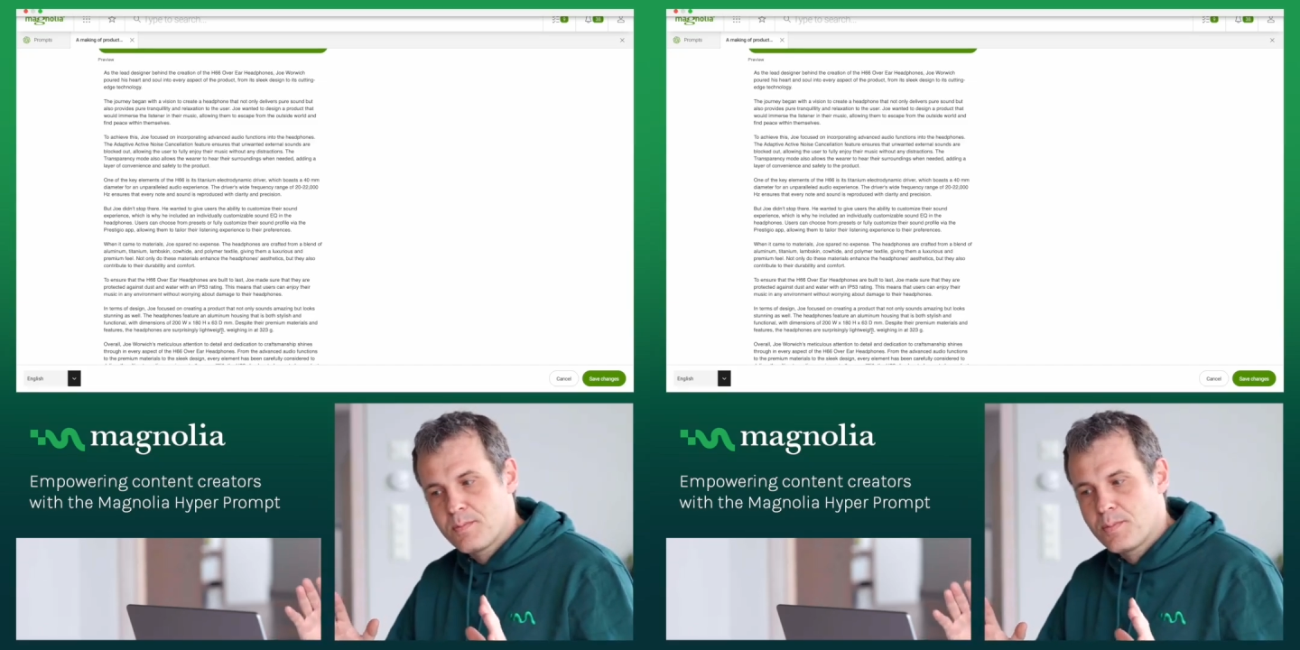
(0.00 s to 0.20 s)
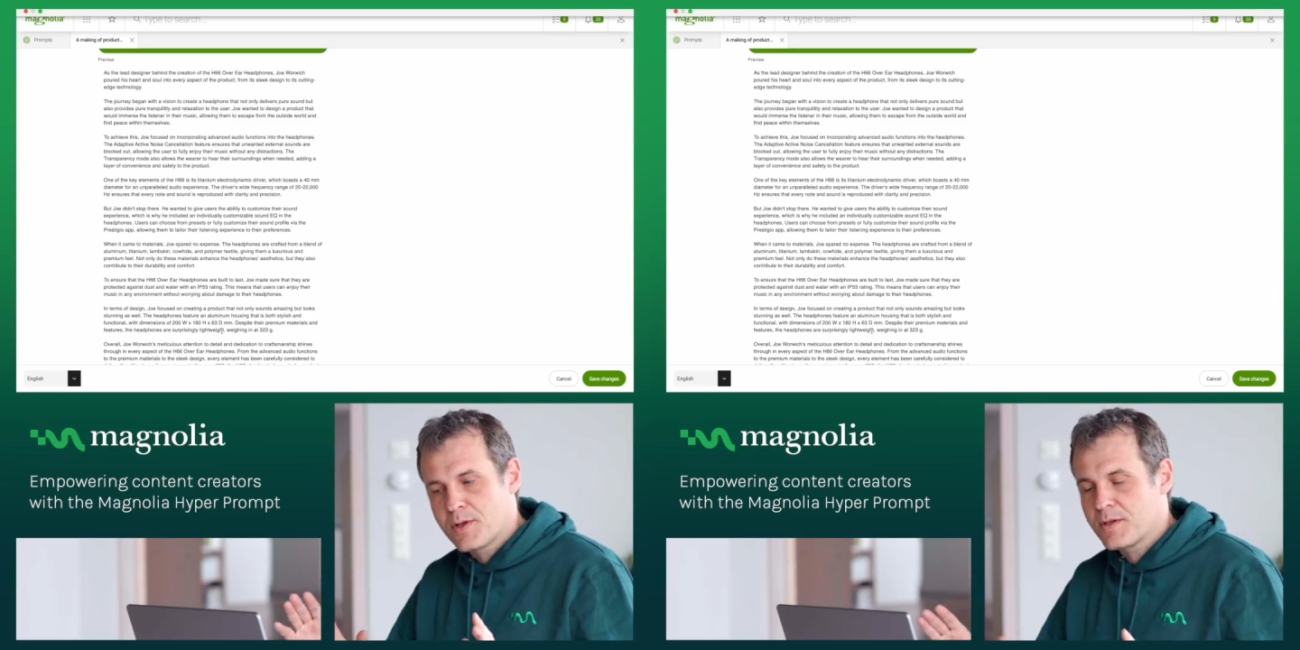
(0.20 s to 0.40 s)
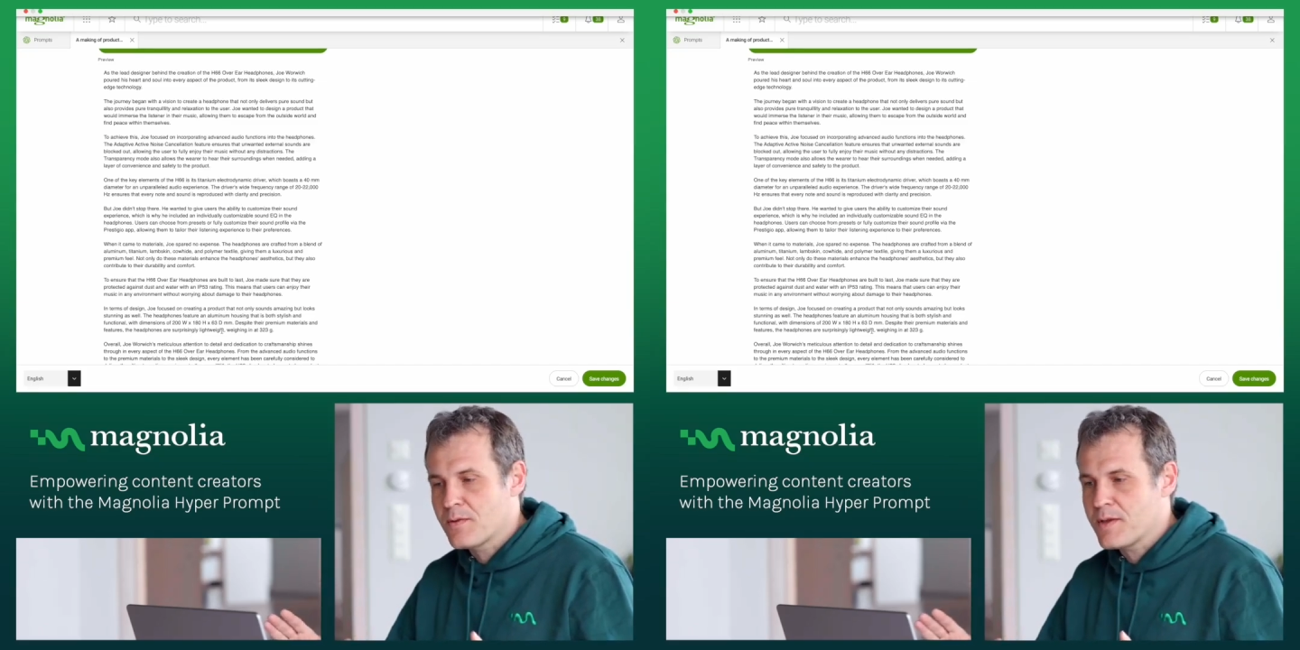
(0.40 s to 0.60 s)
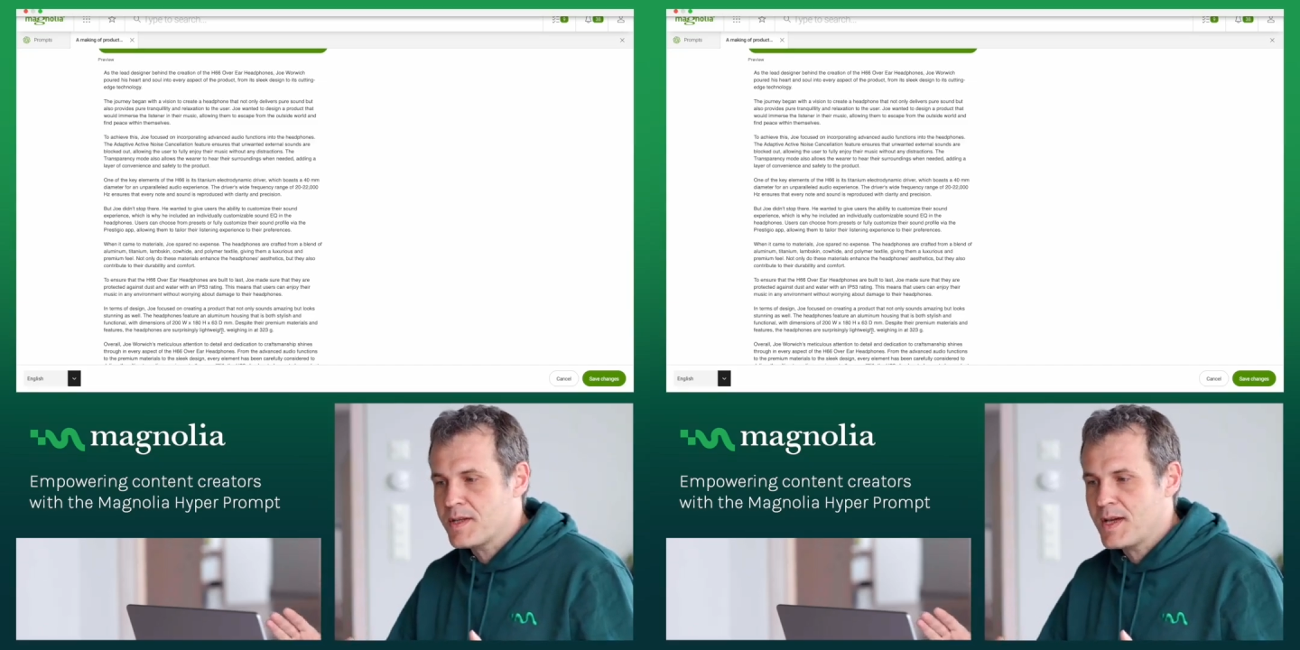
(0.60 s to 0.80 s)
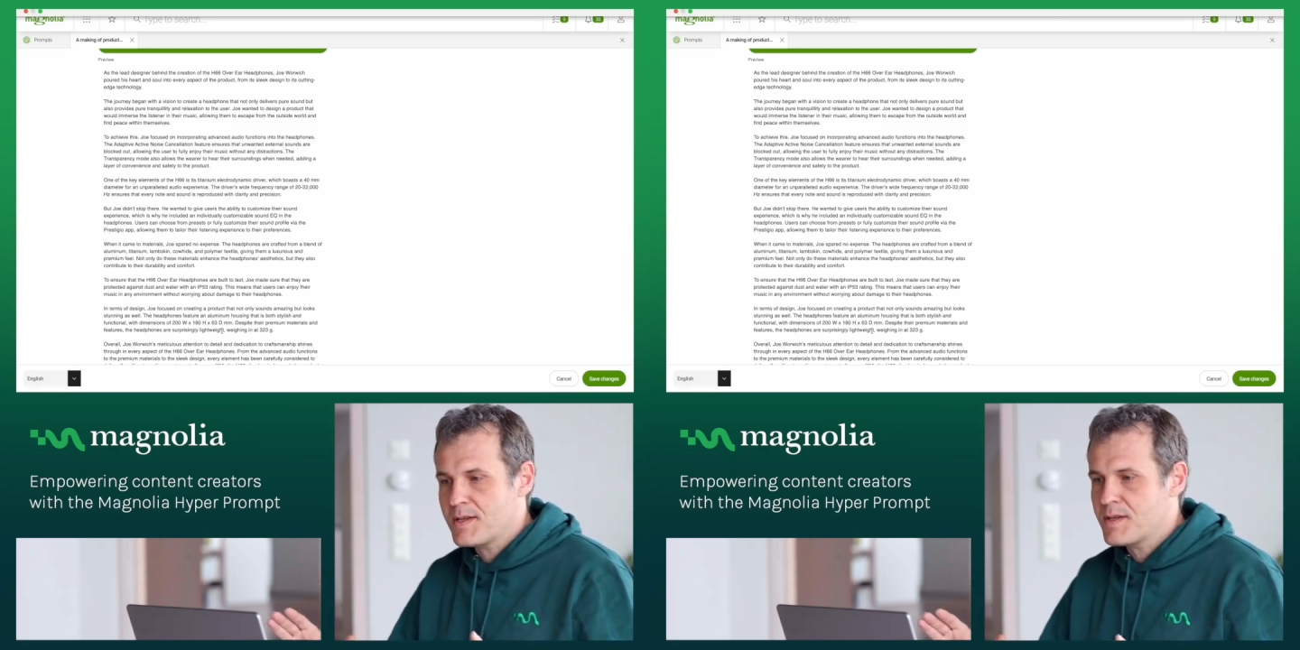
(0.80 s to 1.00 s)
put it to the
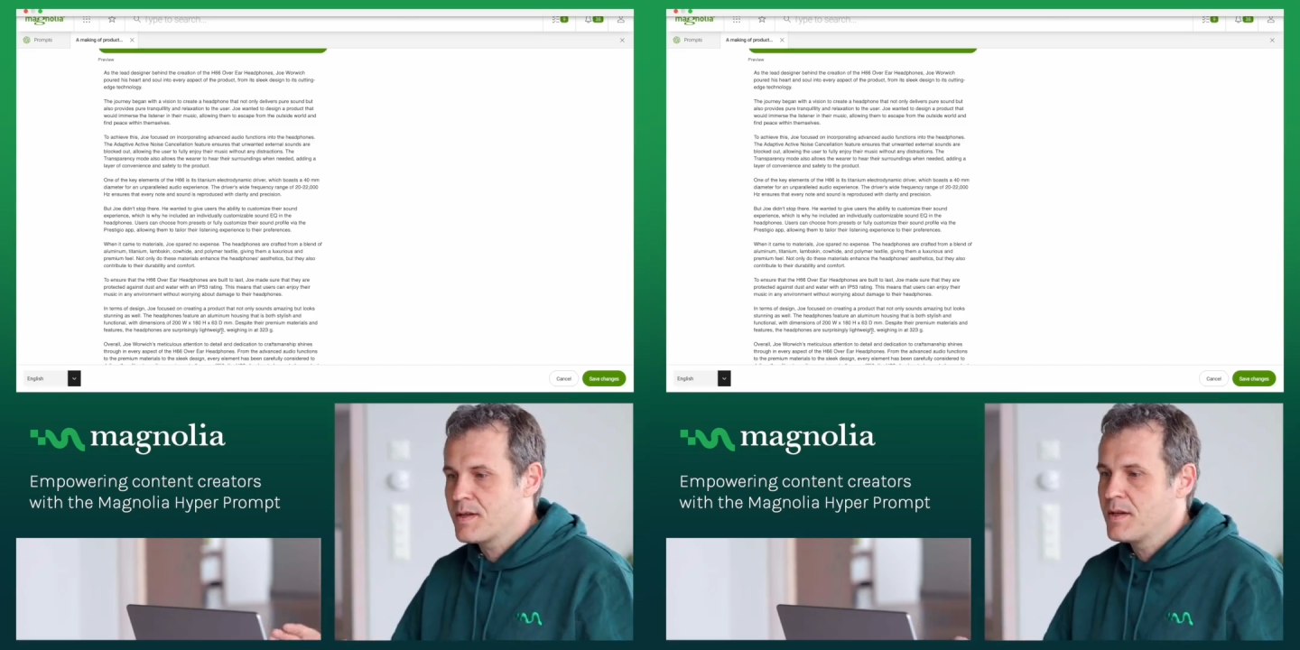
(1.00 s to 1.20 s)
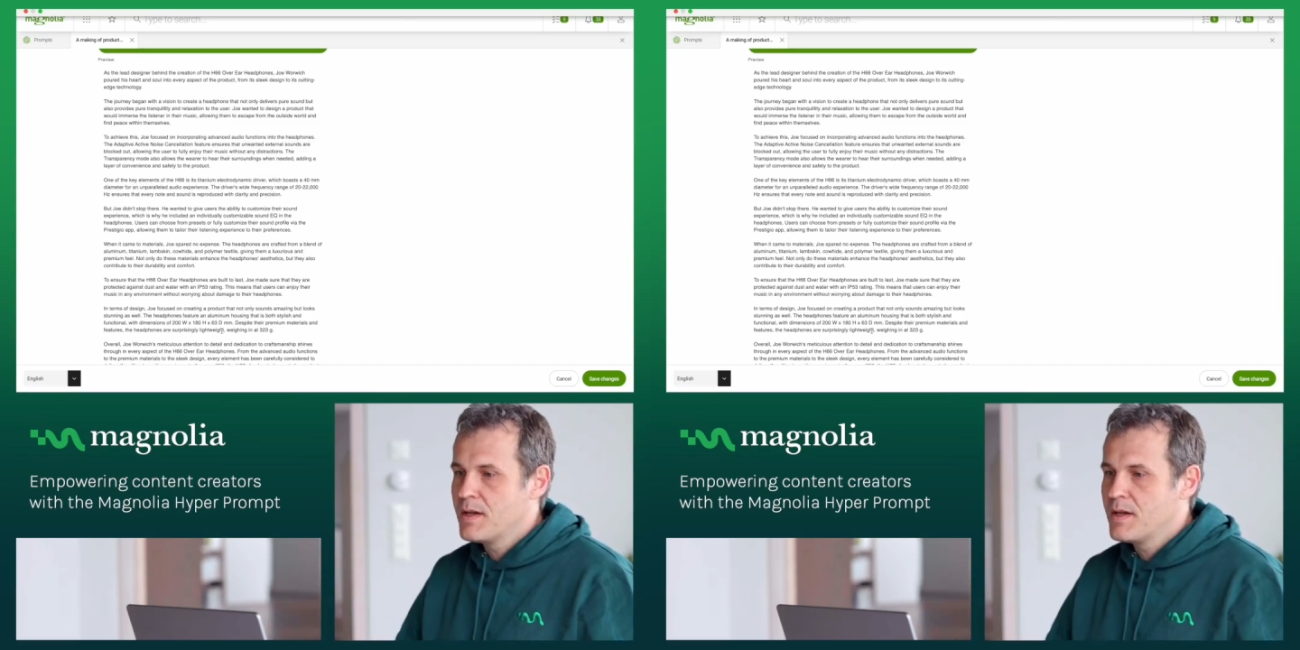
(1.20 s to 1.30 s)
test